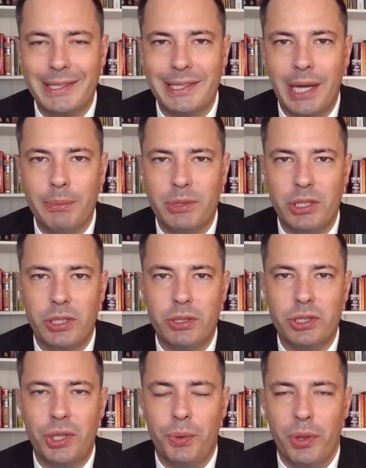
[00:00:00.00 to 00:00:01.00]
it's time to
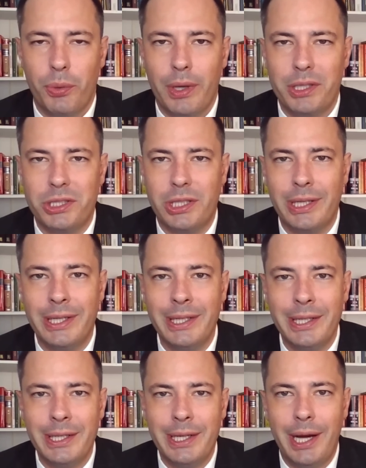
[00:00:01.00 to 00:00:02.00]
negotiate with Russia.
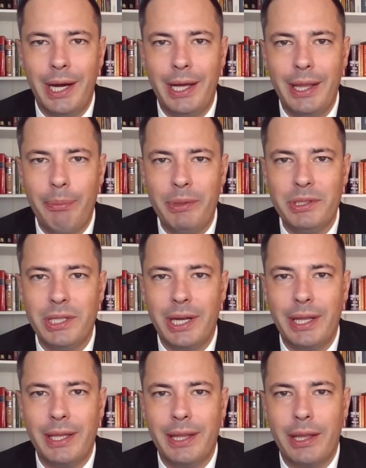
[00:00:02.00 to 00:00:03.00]
That being said,
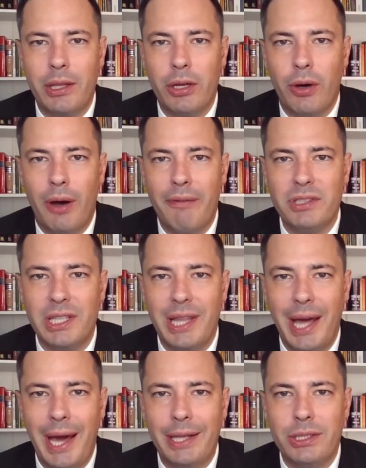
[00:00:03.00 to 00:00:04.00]
I think that, obviously
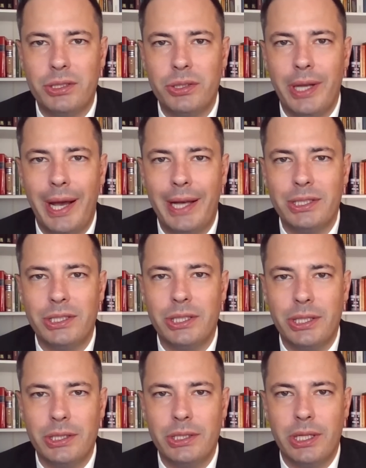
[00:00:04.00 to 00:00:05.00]
the attitude has
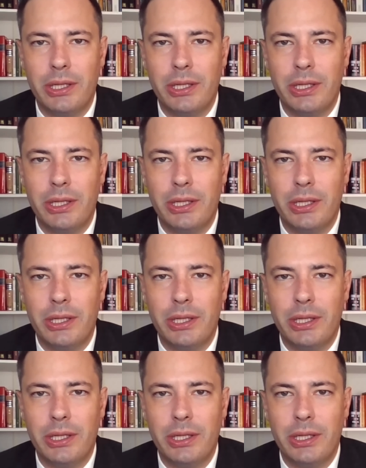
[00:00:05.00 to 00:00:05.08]
changed.